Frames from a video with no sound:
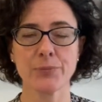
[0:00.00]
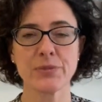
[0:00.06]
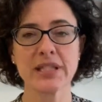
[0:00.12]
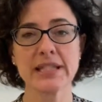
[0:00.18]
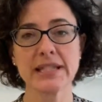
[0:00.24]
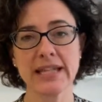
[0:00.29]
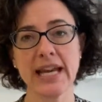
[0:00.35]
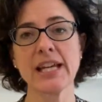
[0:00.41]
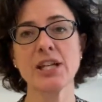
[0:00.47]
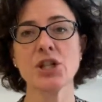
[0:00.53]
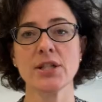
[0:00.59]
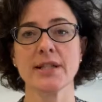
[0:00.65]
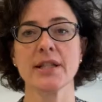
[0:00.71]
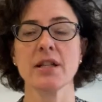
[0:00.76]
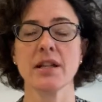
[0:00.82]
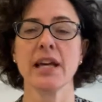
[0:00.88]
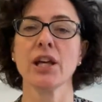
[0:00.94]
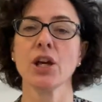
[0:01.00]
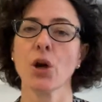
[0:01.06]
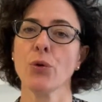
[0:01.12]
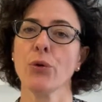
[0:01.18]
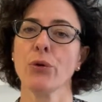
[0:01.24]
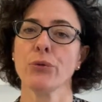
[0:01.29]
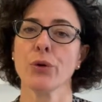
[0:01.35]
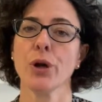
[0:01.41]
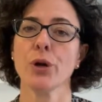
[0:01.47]
stages that they go
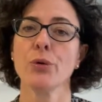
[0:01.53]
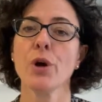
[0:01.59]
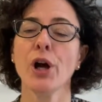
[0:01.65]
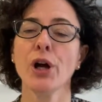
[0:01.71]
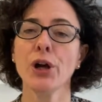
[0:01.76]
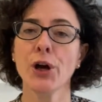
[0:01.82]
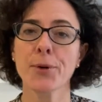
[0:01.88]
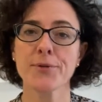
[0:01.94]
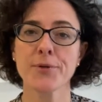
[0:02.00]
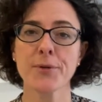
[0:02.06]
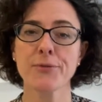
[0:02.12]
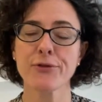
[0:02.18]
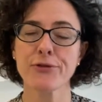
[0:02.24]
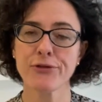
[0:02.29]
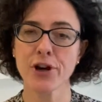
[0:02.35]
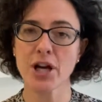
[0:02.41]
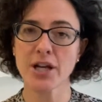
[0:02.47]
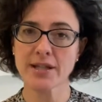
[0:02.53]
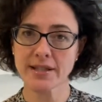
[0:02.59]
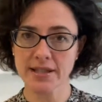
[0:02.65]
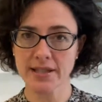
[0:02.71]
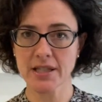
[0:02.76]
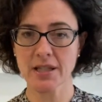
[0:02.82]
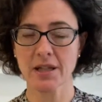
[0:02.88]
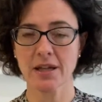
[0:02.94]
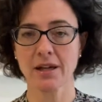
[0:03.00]
through, from
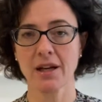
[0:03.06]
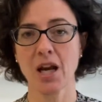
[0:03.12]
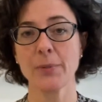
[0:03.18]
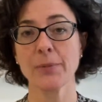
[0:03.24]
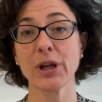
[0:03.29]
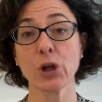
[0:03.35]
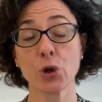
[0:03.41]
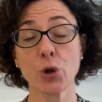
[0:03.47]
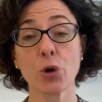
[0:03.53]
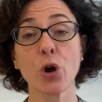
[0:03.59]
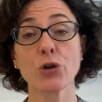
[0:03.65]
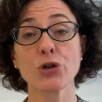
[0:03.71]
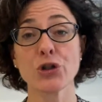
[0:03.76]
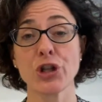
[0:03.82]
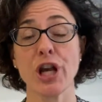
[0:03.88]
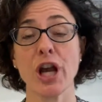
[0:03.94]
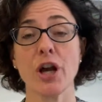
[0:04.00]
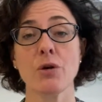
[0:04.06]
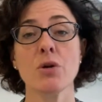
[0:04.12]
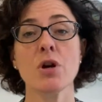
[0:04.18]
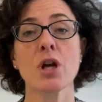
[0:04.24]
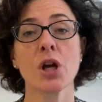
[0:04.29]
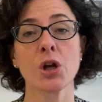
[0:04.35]
first coming across you